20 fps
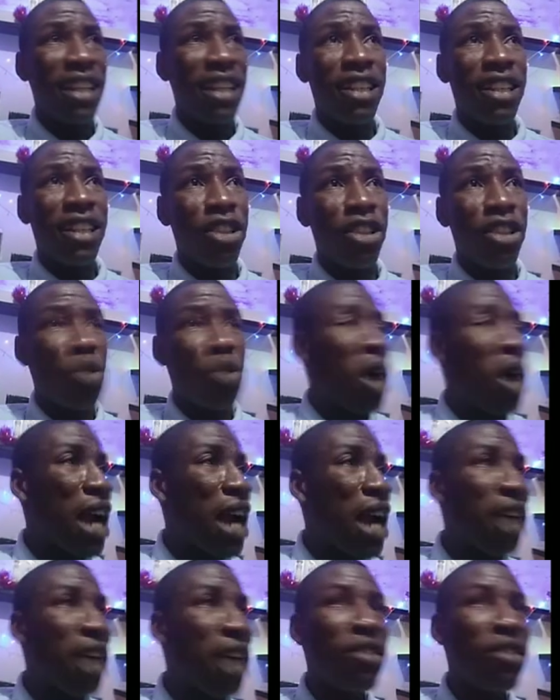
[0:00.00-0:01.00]
to
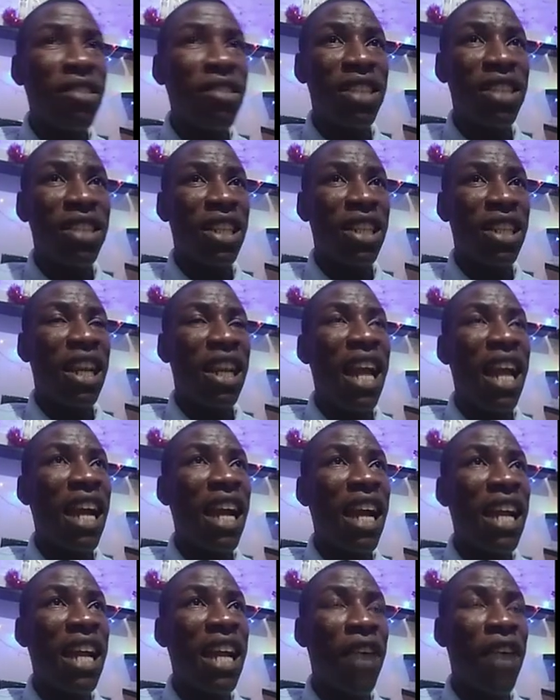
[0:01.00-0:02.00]
around
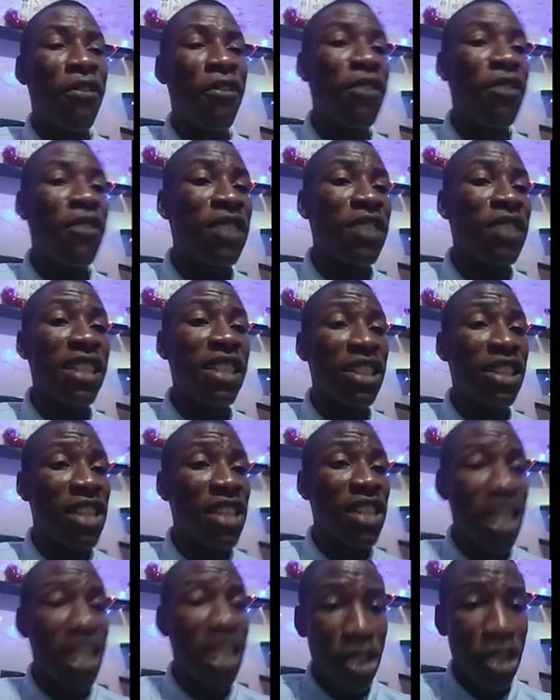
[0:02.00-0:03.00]
950 degrees
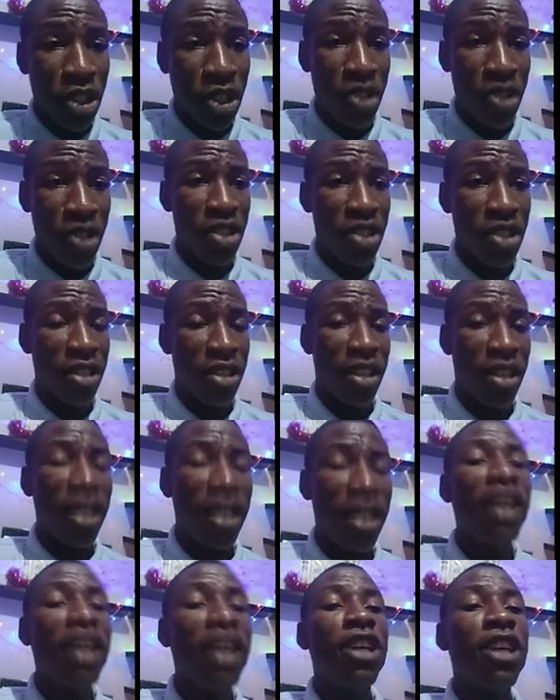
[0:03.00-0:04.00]
Celsius.
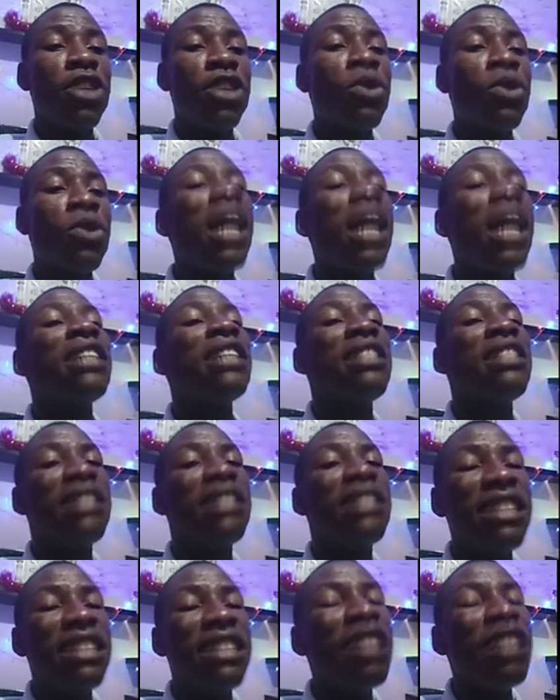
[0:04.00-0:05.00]
So that is the
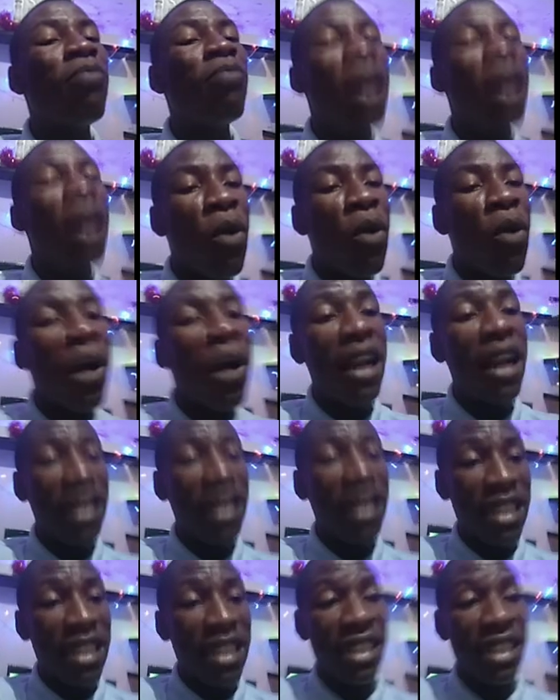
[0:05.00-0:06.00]
number one
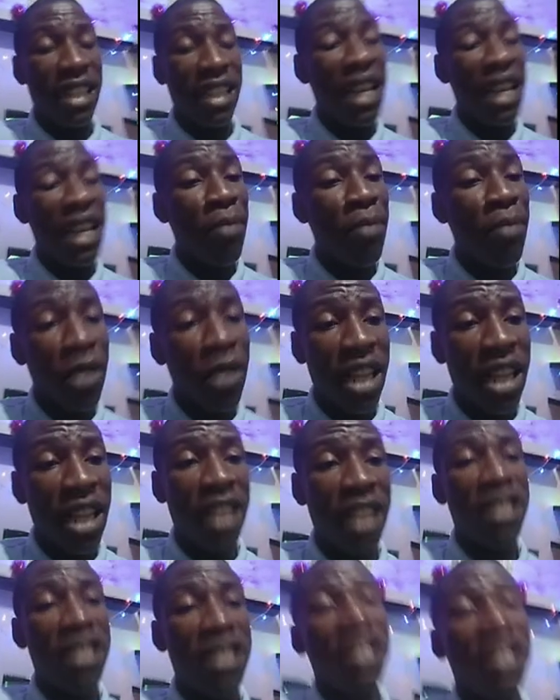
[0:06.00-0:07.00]
reason,
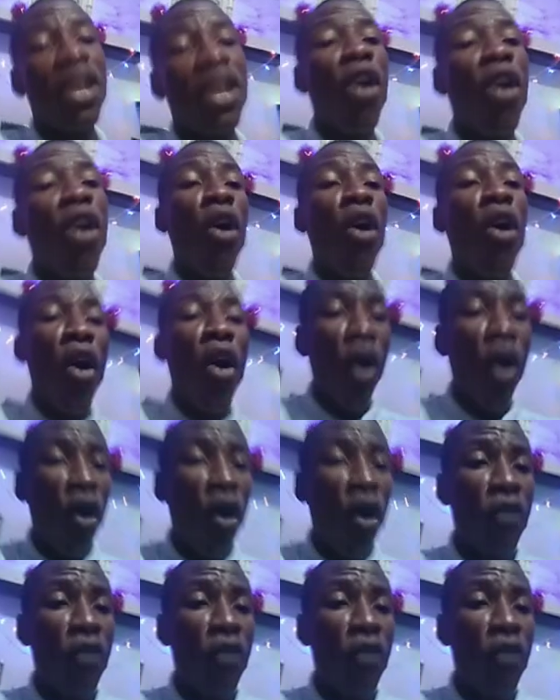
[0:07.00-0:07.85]
importance of